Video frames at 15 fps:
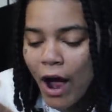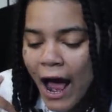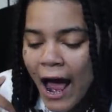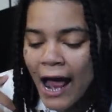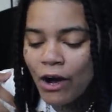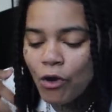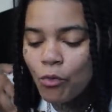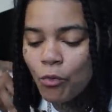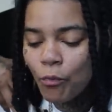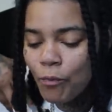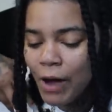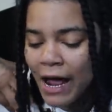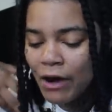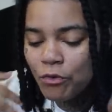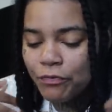I don't.
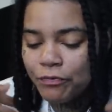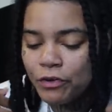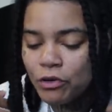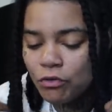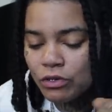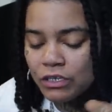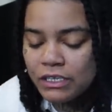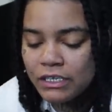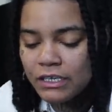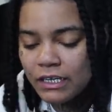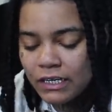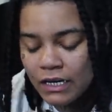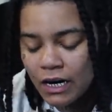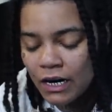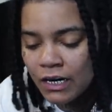I don't feel
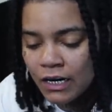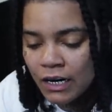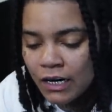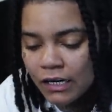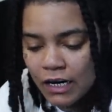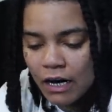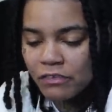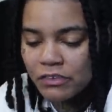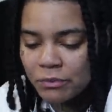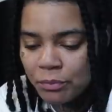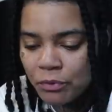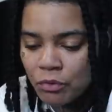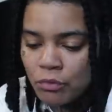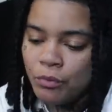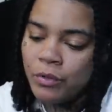uh,
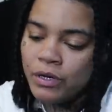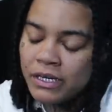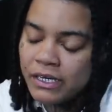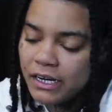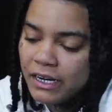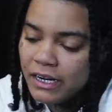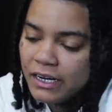uncomfortable with,